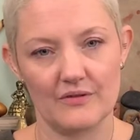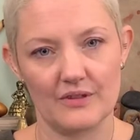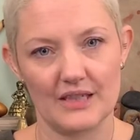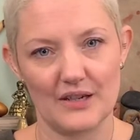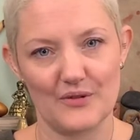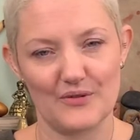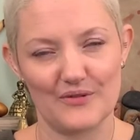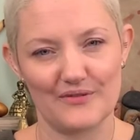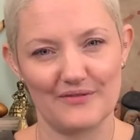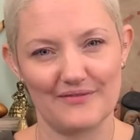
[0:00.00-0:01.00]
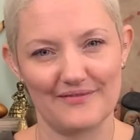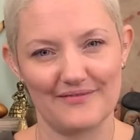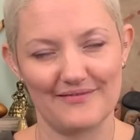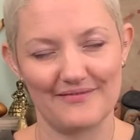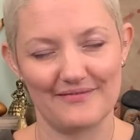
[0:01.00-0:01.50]
down,
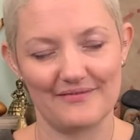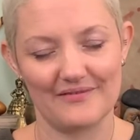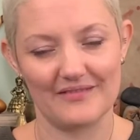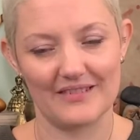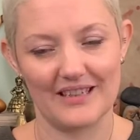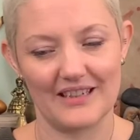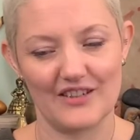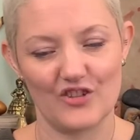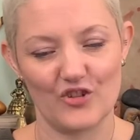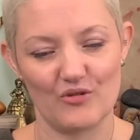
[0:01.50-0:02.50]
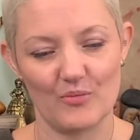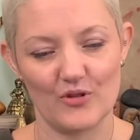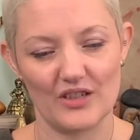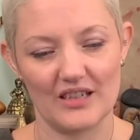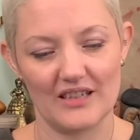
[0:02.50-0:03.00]
and into your
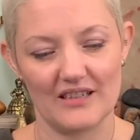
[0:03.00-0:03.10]
body.